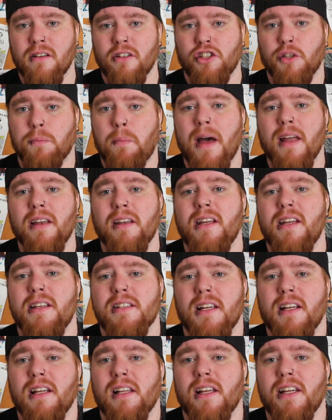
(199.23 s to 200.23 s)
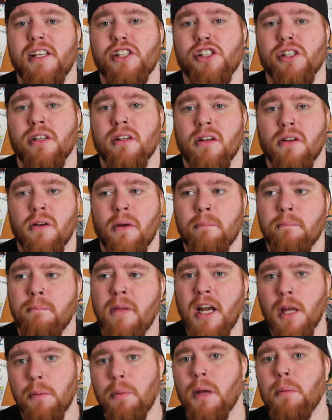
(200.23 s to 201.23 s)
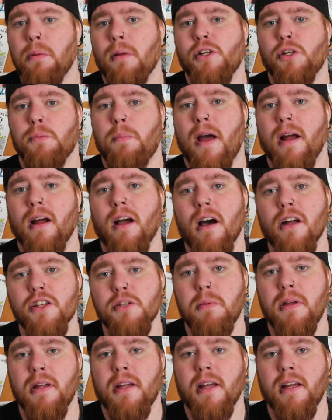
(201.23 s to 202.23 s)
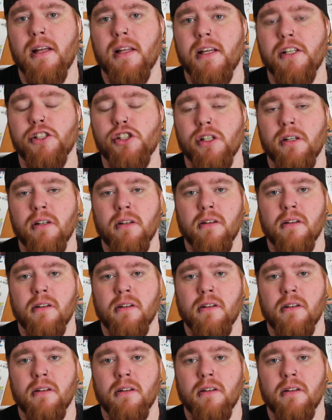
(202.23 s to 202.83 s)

Japan needs English. Many people in Japan can't speak English.